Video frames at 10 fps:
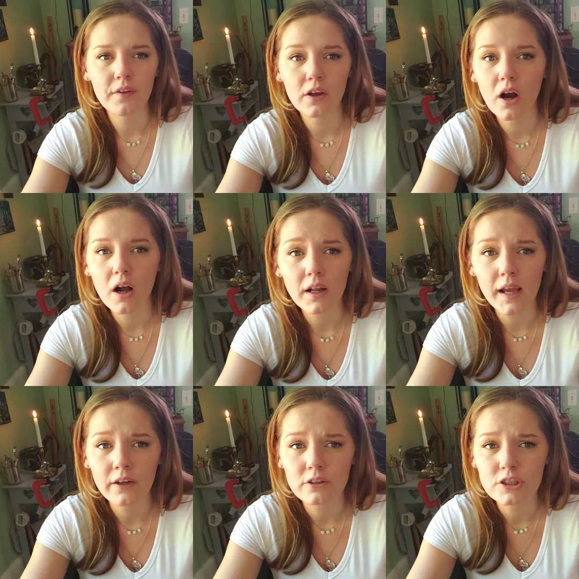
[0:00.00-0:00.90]
God
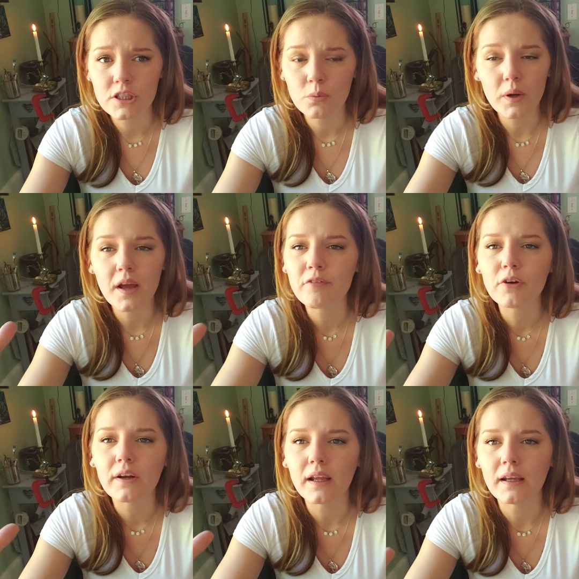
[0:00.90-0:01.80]
energy,
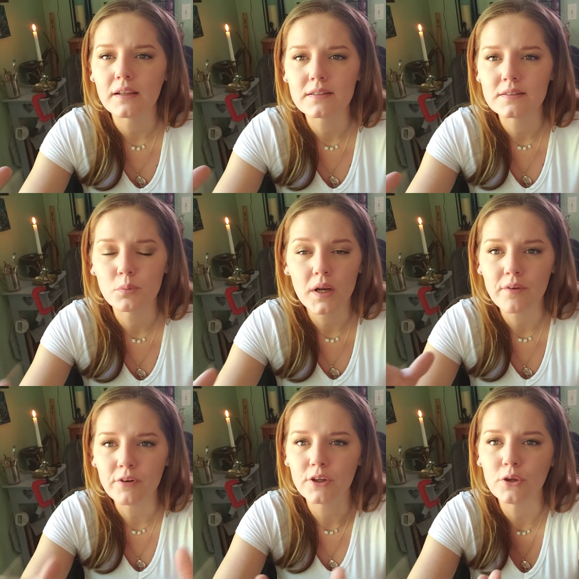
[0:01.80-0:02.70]
whatever it is,
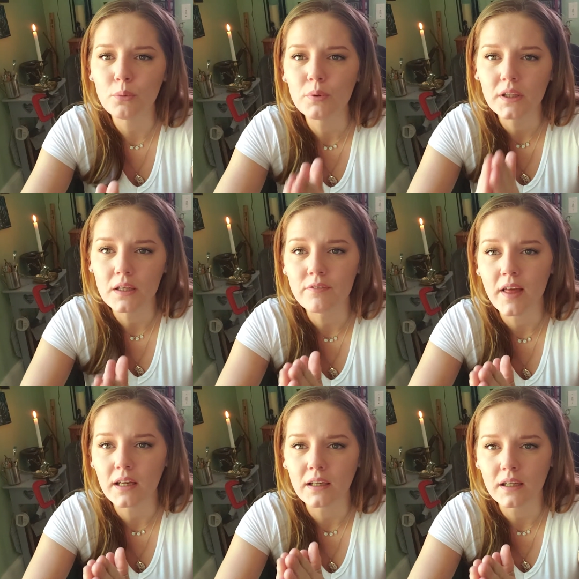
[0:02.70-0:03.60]
whatever you believe
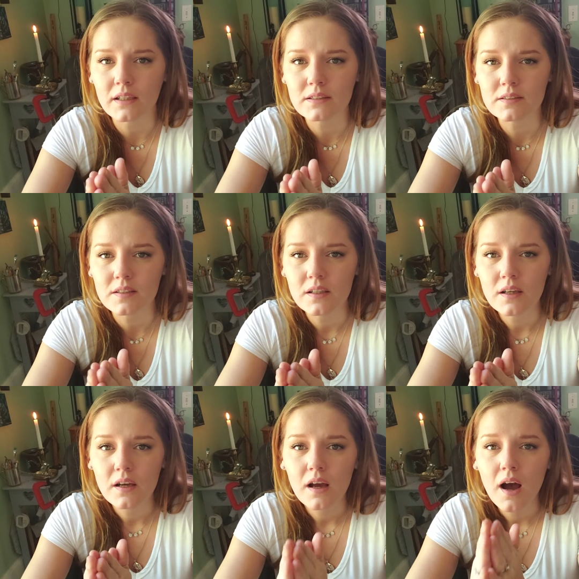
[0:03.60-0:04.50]
that it is,
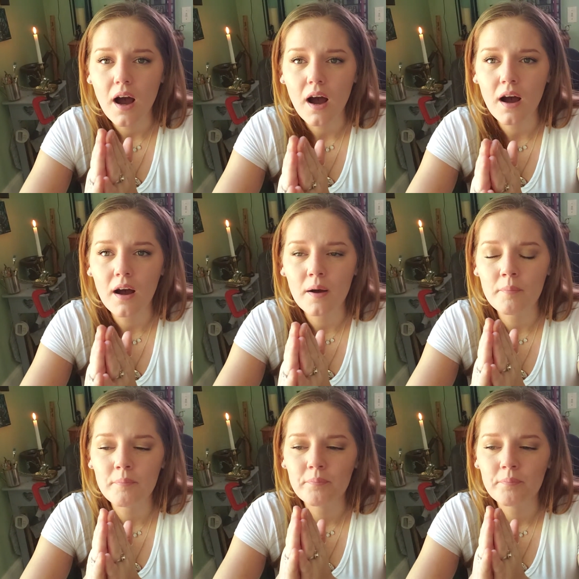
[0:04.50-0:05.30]
I